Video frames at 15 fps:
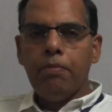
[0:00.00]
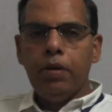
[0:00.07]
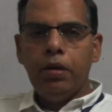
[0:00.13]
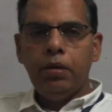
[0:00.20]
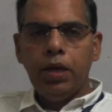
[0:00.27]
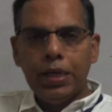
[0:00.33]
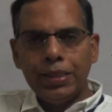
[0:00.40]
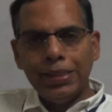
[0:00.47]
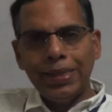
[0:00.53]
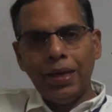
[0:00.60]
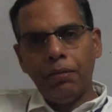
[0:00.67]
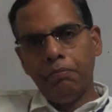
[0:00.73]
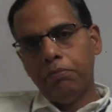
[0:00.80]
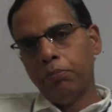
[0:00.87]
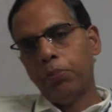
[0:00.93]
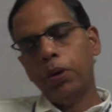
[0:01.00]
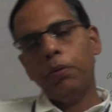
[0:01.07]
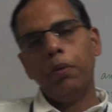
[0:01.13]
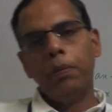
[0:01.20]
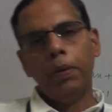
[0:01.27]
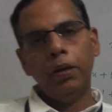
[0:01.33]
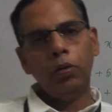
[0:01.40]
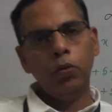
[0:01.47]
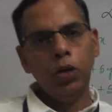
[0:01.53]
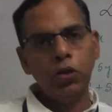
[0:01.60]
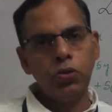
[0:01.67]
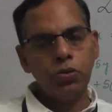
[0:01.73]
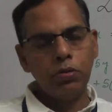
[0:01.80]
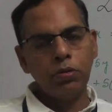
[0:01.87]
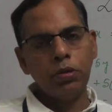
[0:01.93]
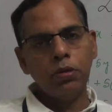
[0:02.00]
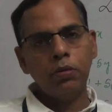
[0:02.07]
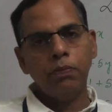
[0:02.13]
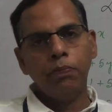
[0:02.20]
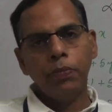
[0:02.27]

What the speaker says: in the exam? Probable questions.